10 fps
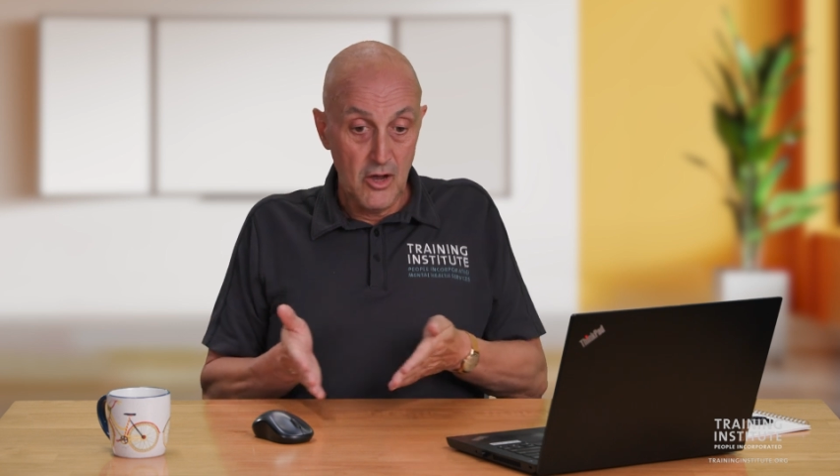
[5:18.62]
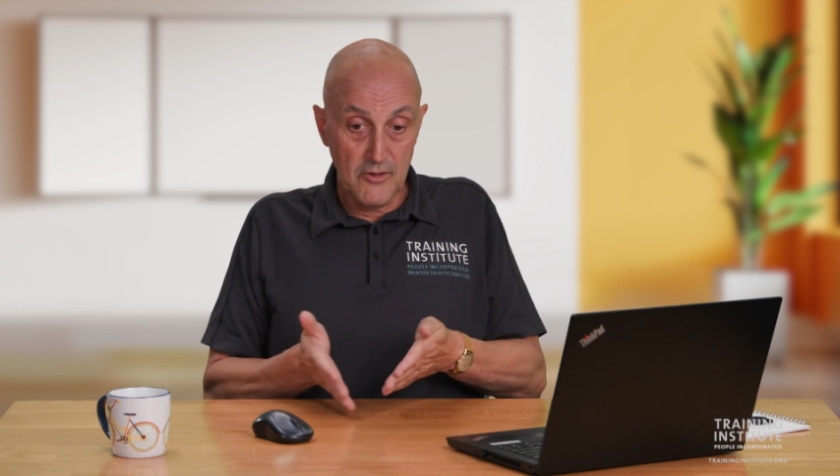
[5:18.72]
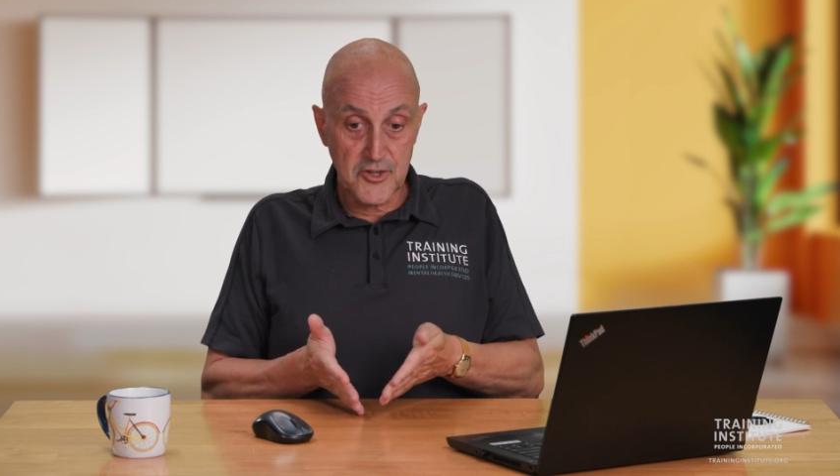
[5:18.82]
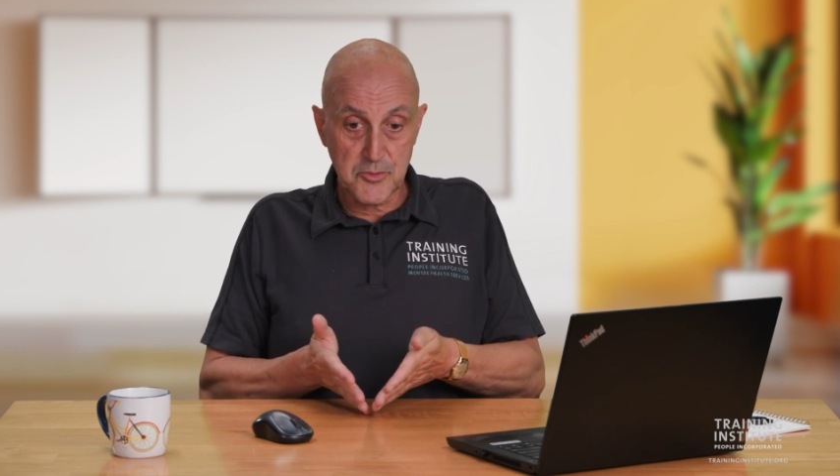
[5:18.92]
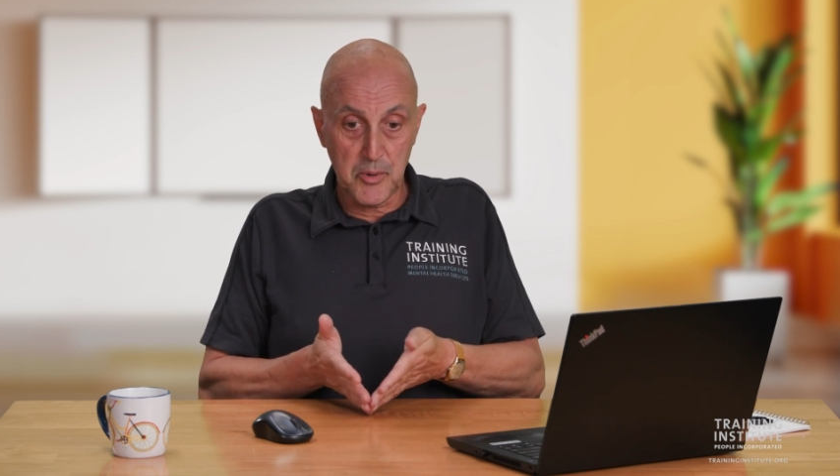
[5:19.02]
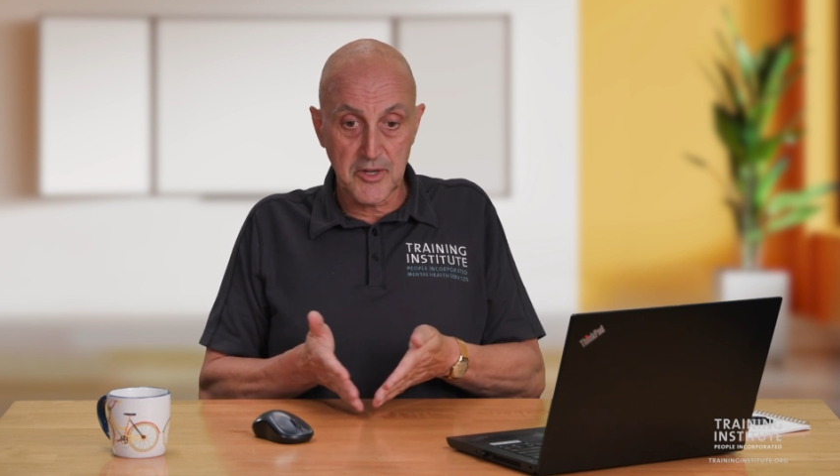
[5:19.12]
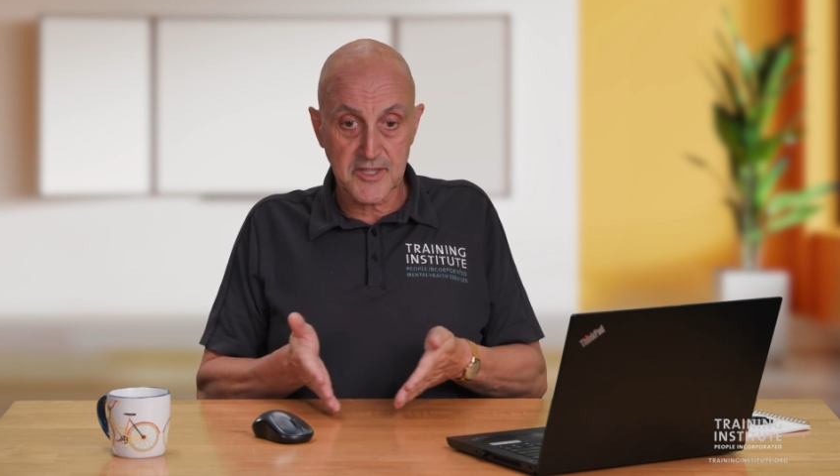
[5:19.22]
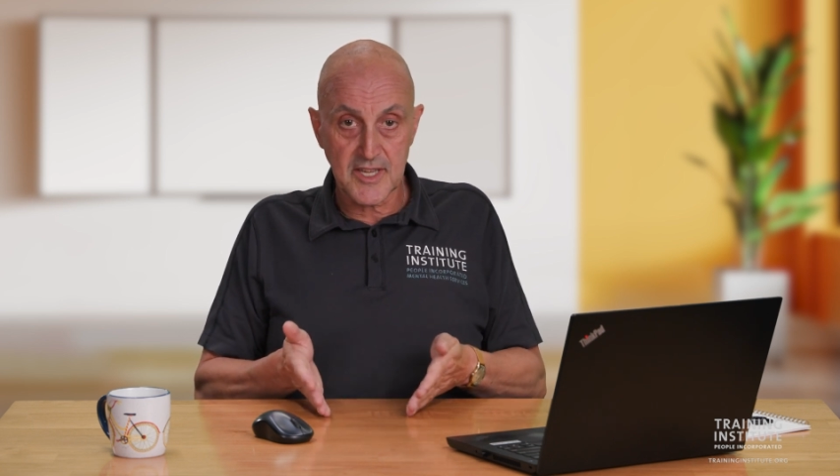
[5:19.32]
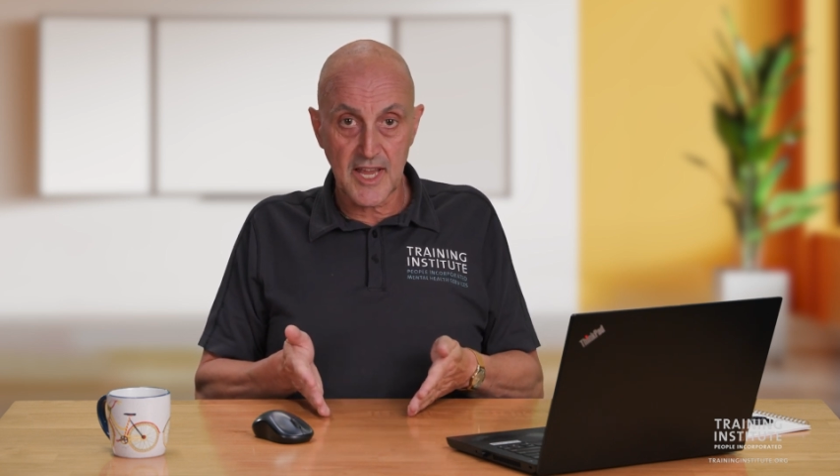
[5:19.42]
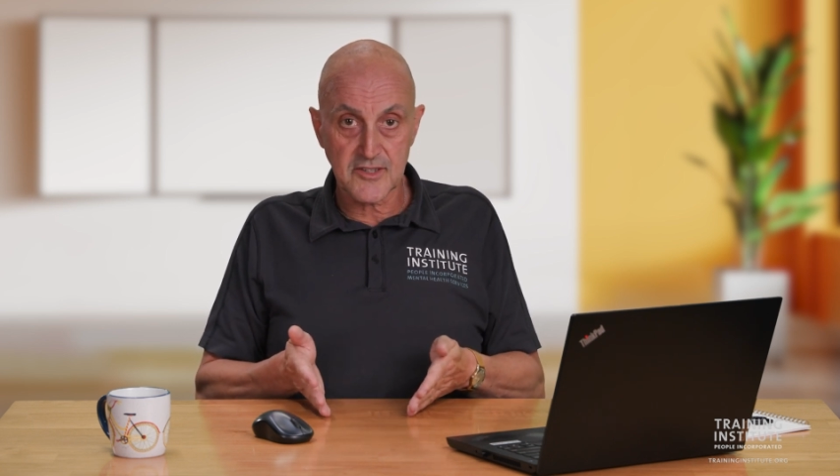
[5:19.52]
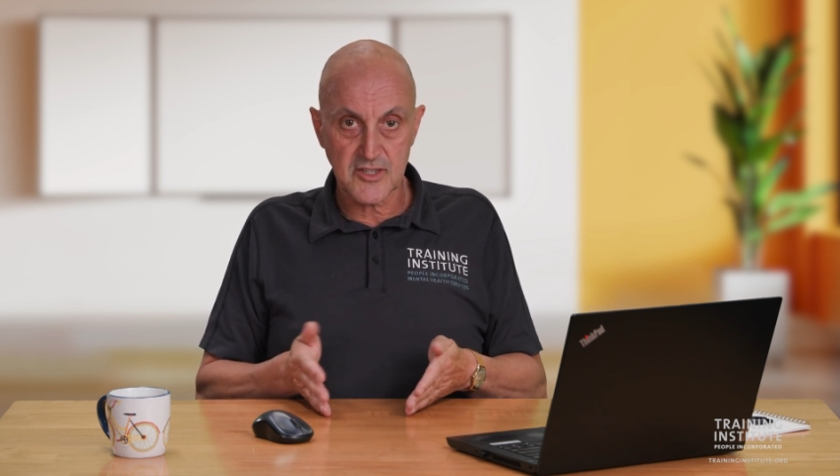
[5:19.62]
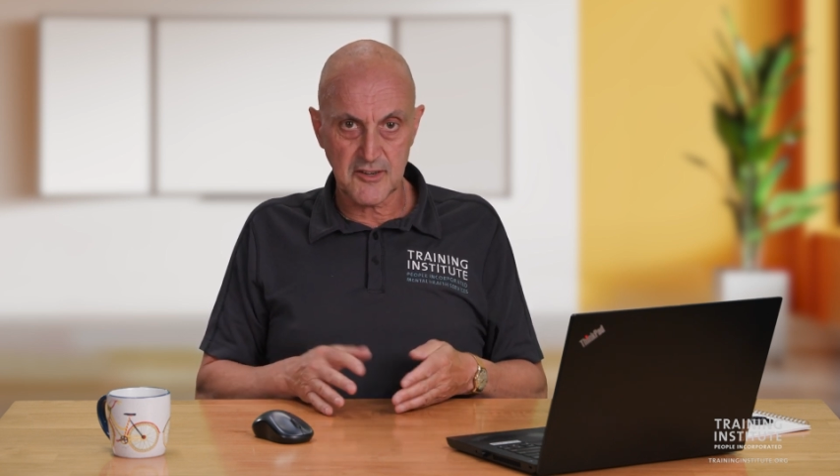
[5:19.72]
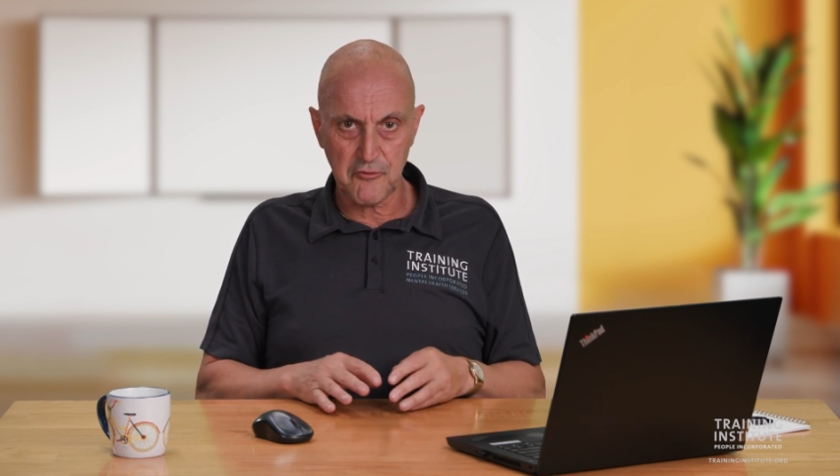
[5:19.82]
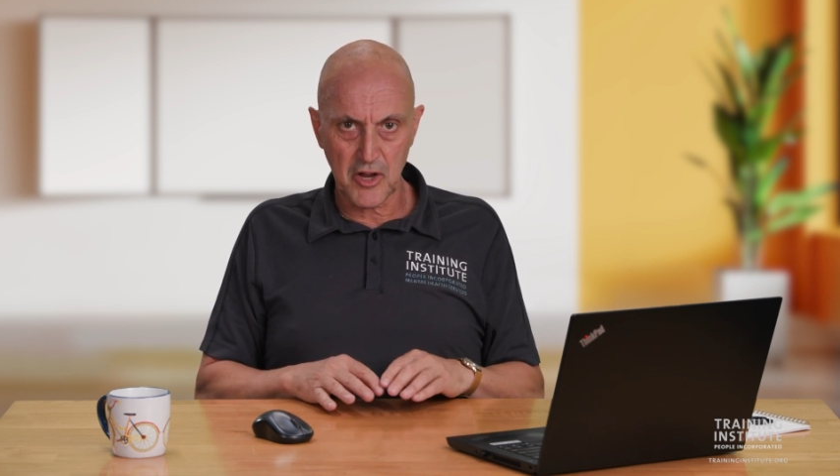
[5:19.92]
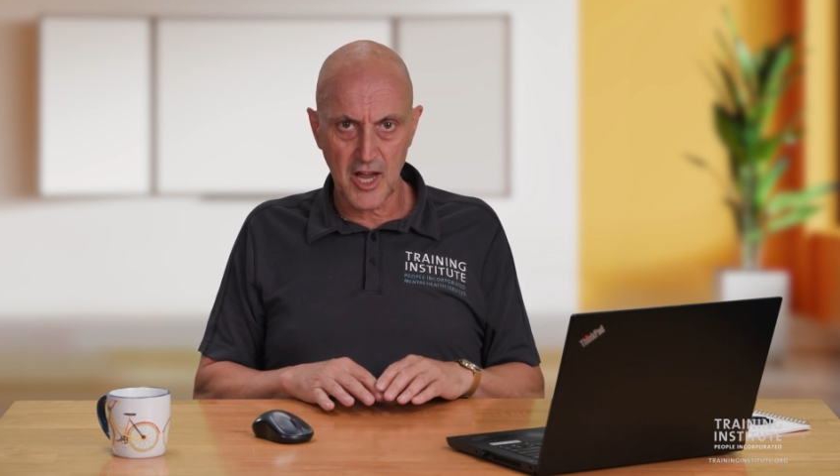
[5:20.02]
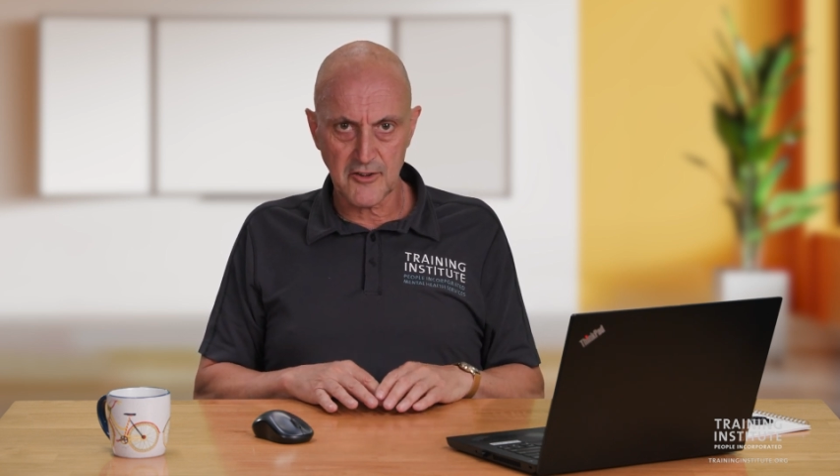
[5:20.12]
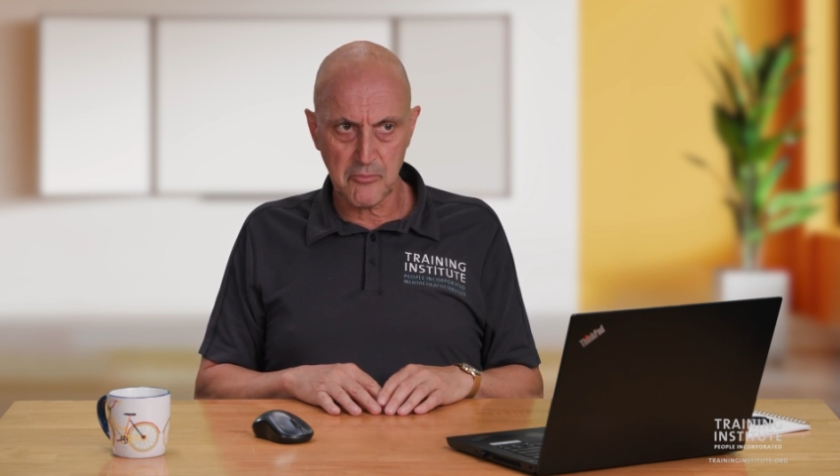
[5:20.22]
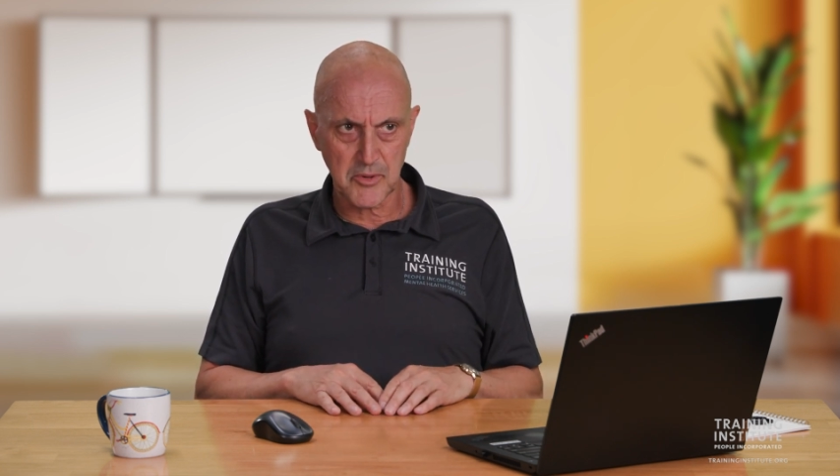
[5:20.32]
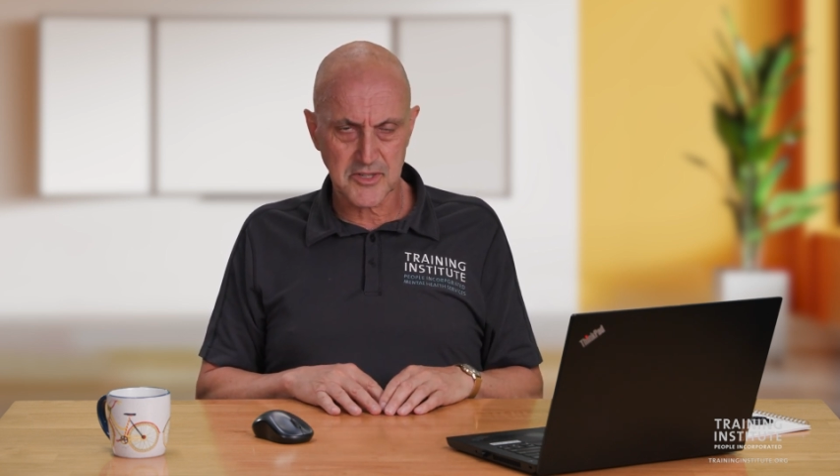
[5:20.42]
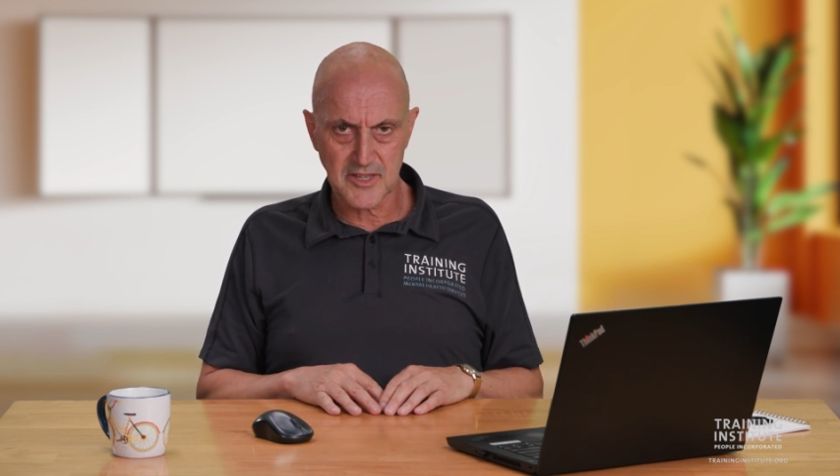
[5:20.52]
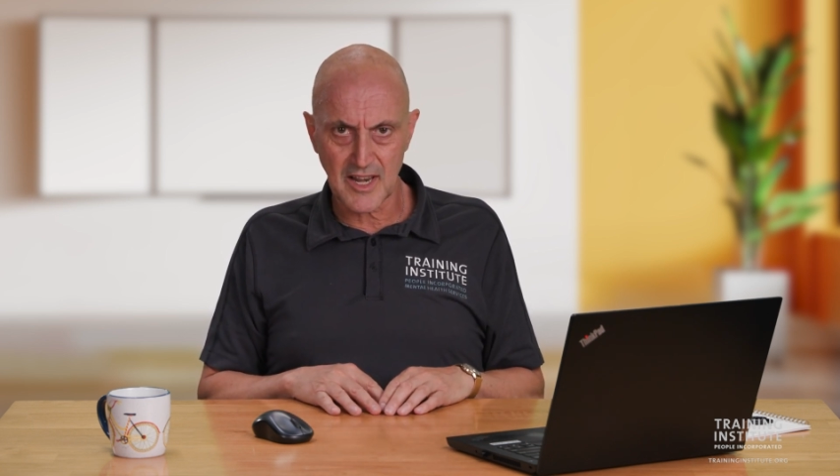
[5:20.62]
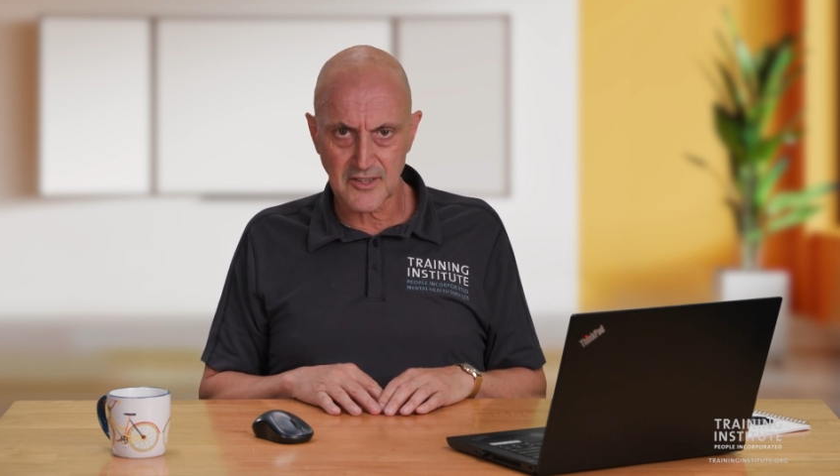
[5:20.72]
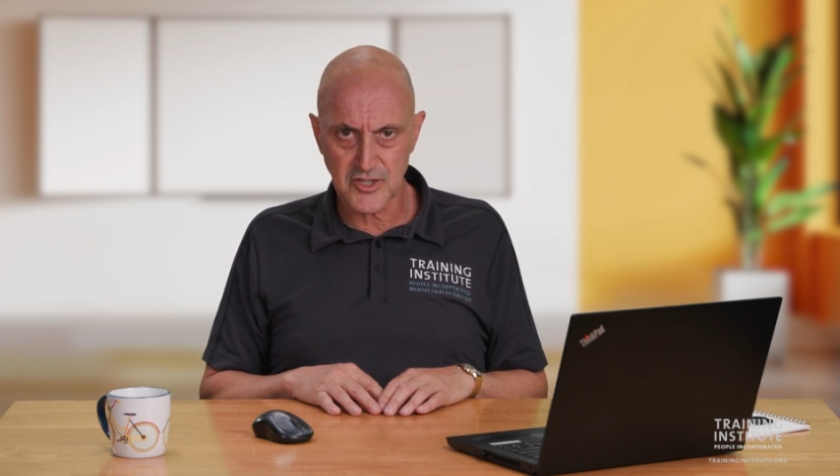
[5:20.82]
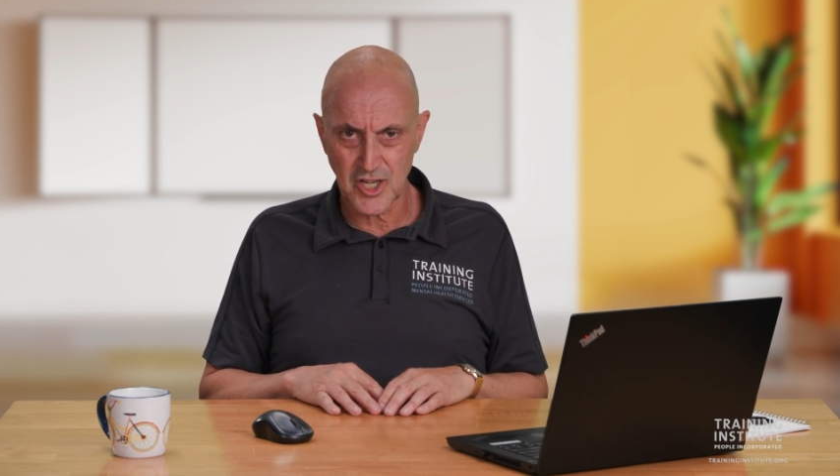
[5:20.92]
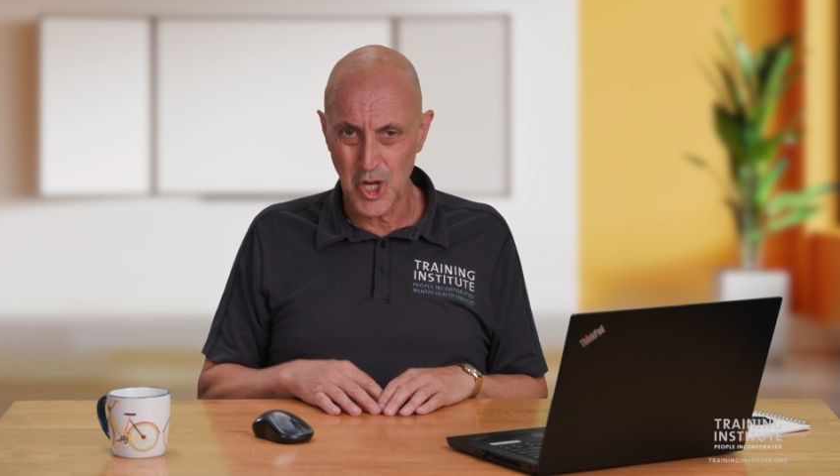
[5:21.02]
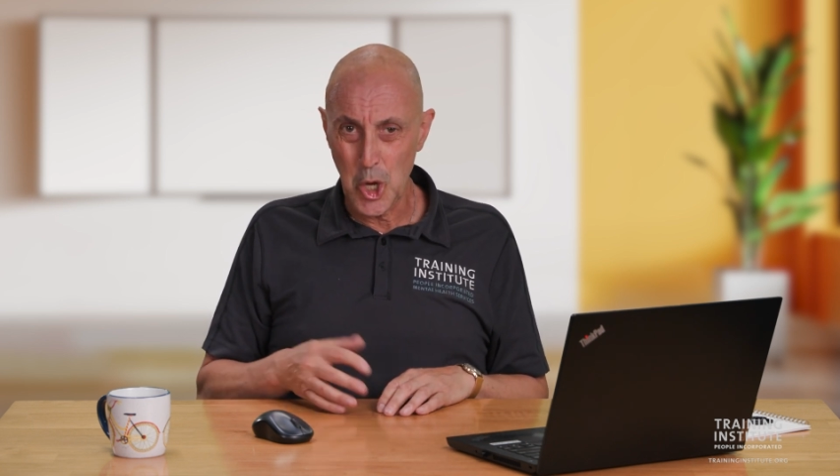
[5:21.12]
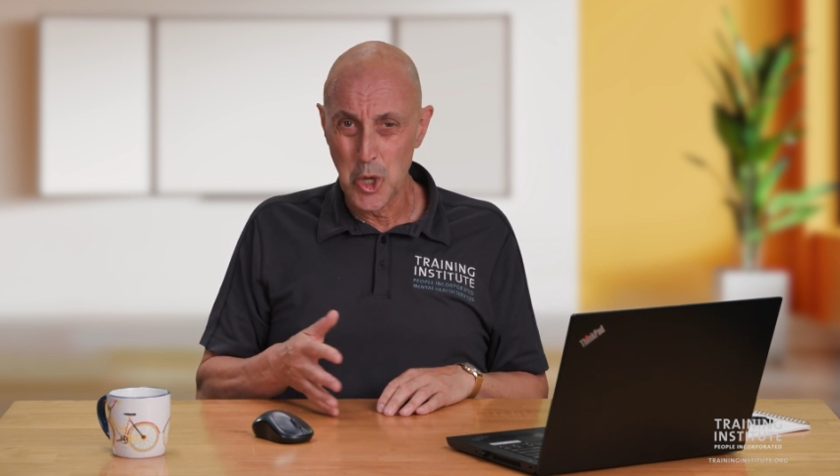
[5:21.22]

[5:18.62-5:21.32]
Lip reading: oh, this person has a different kind of personality.